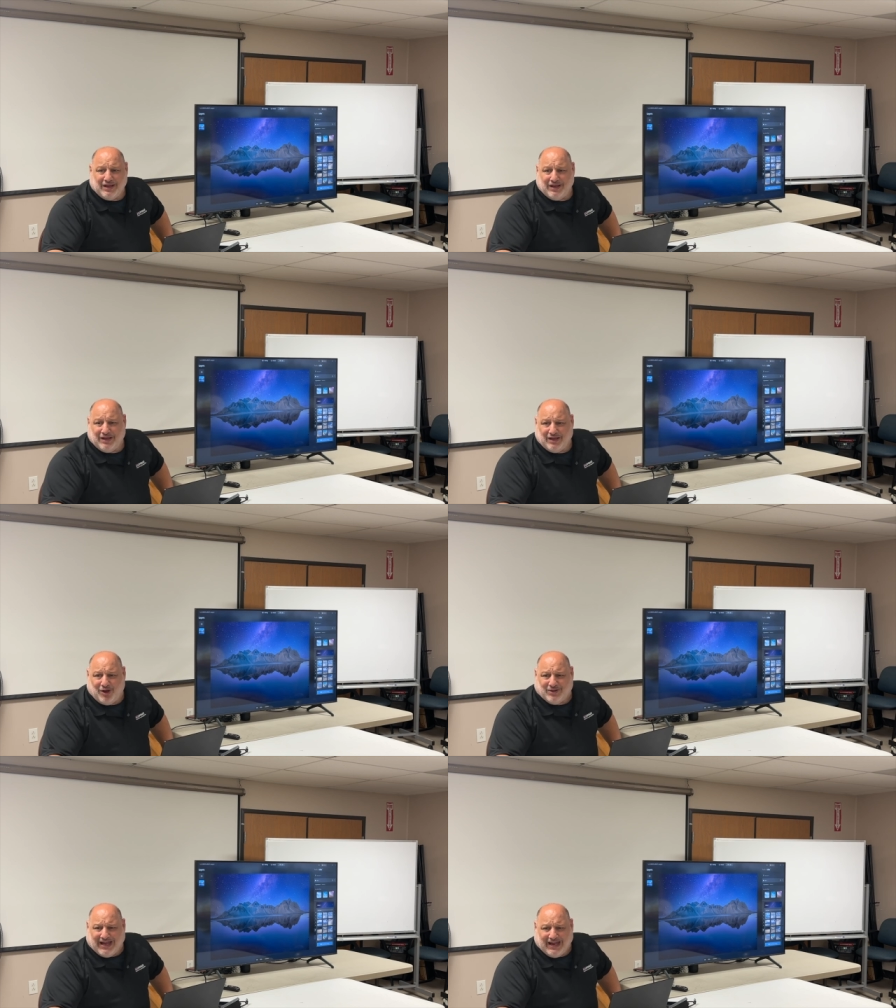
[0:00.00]
the one.
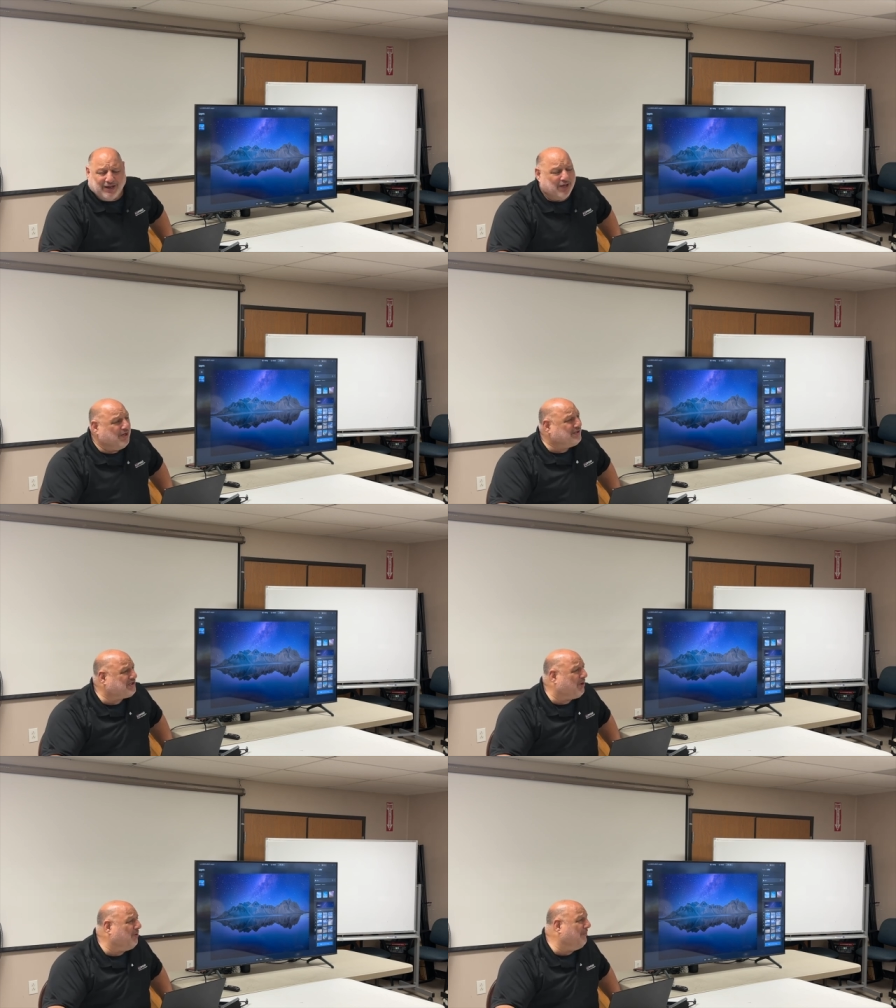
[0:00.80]
Okay.
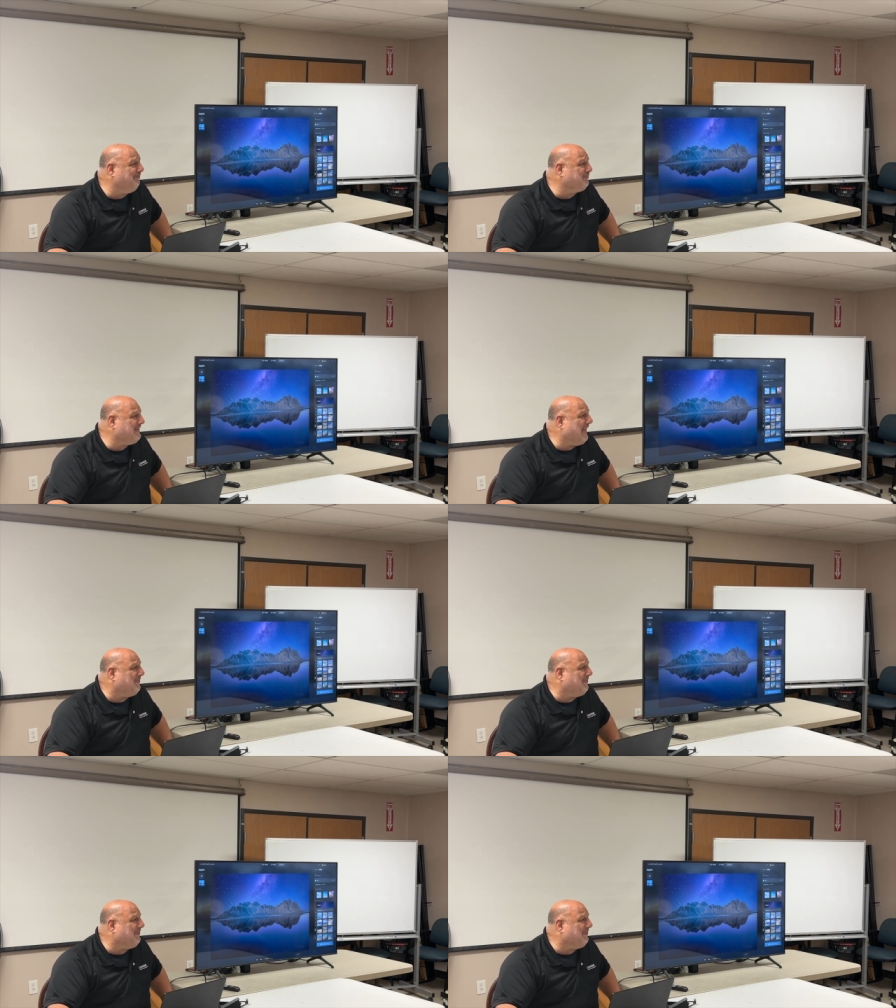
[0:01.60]
So yeah,